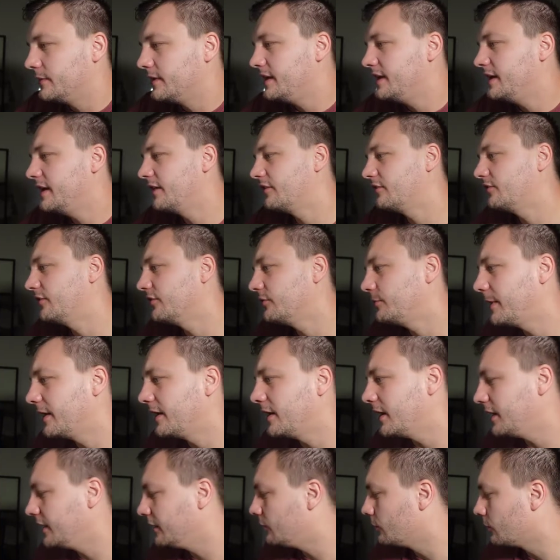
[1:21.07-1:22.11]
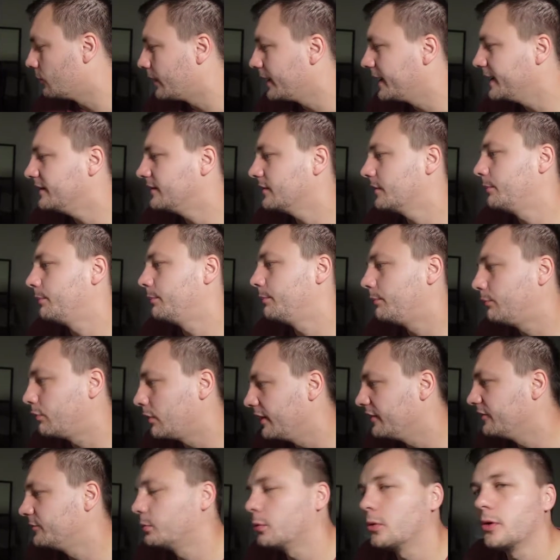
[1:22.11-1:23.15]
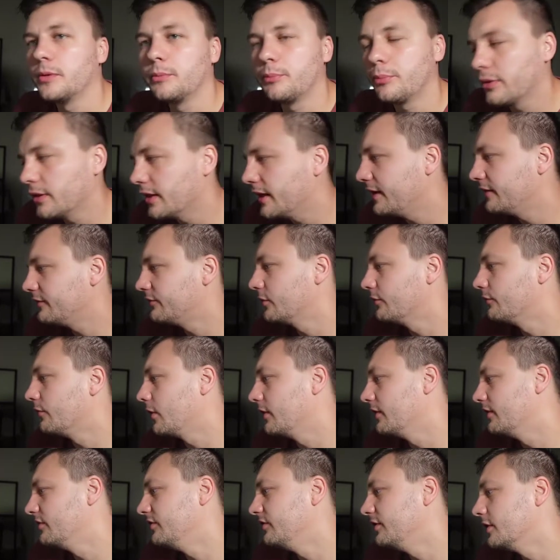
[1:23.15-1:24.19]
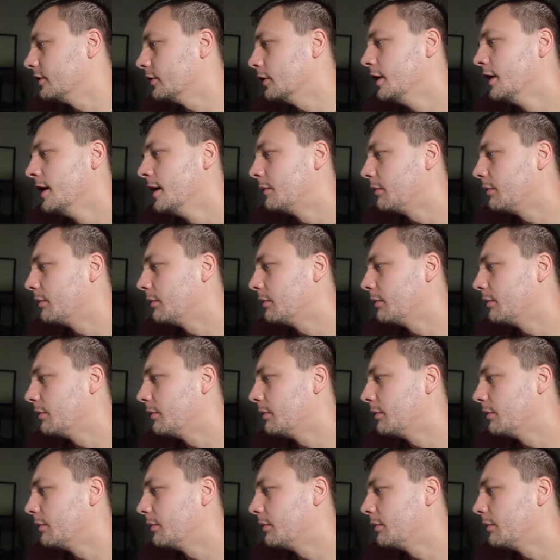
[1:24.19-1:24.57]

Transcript: He has just been a great price point play so far this year.